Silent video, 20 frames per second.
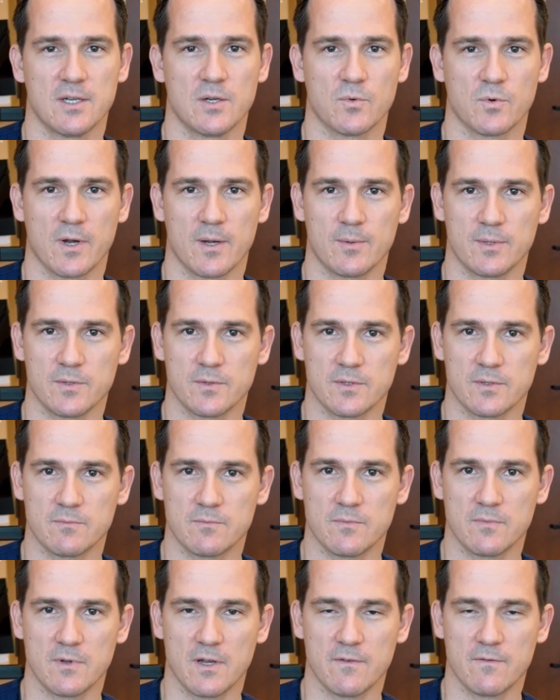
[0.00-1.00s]
We're able to
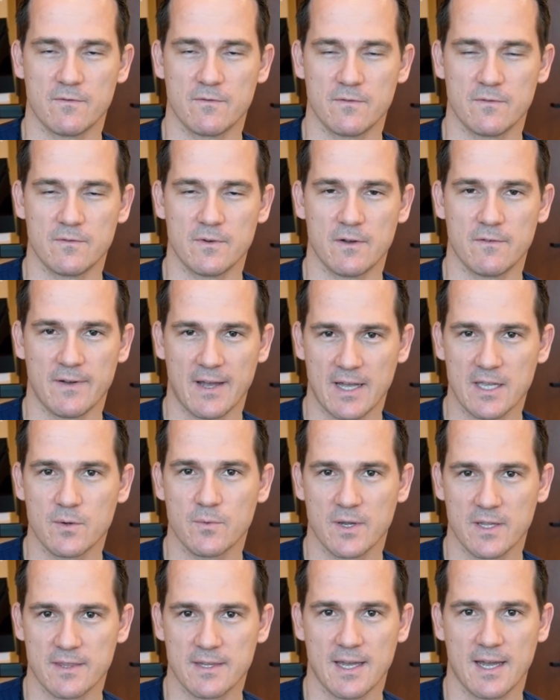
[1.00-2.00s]
uh,
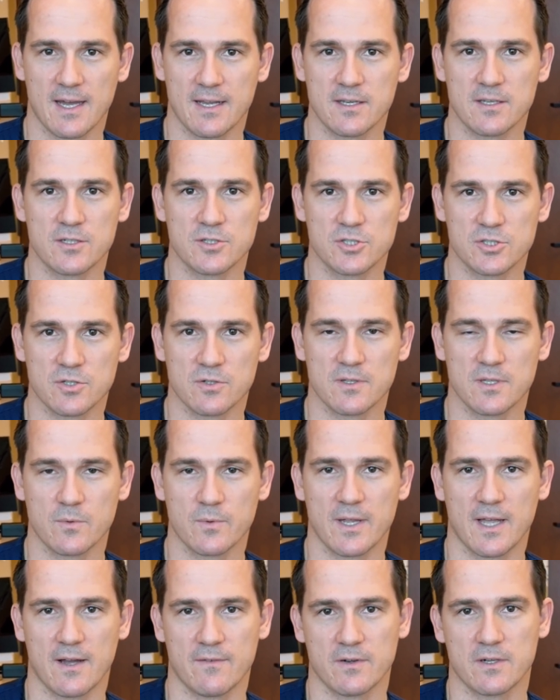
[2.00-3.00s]
evaluate that and assure that
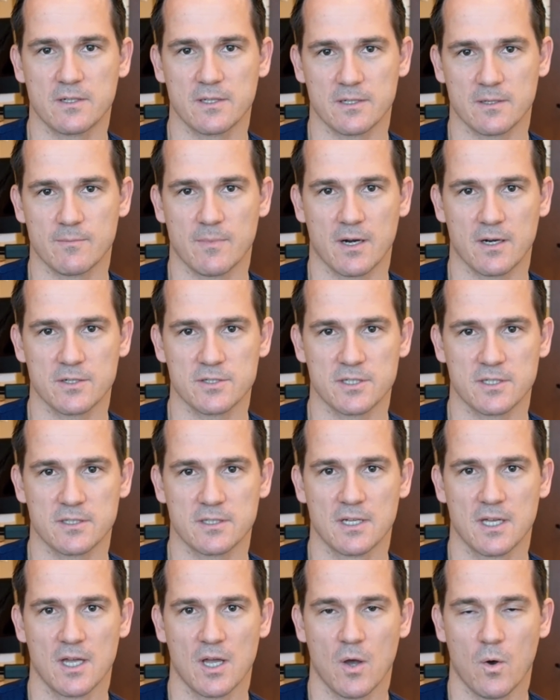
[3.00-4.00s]
we have a clear margin
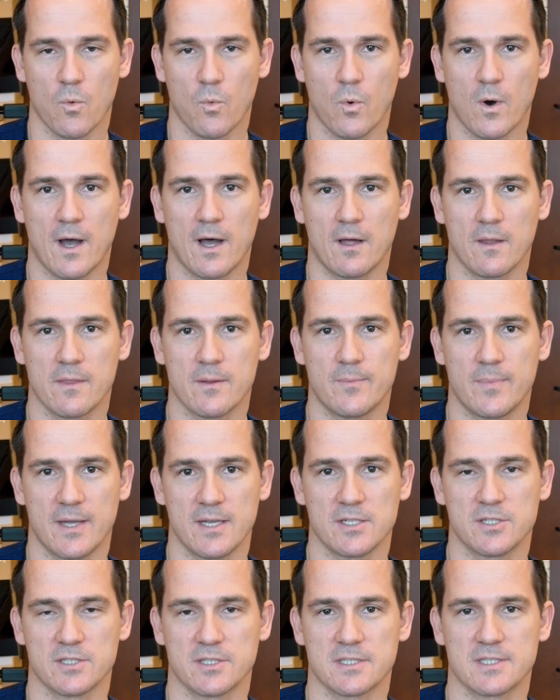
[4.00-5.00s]
while the
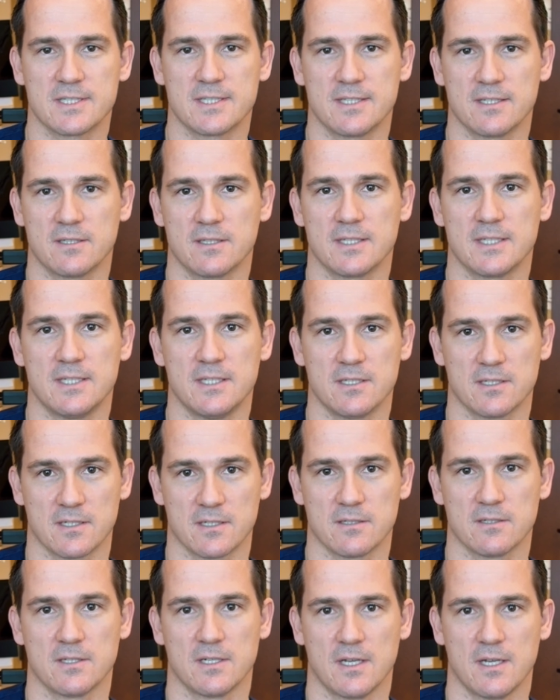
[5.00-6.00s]
patient's still
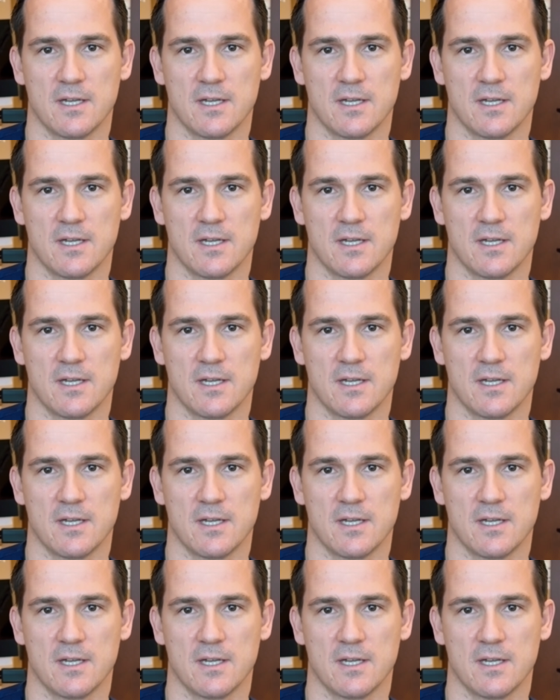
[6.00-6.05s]
here.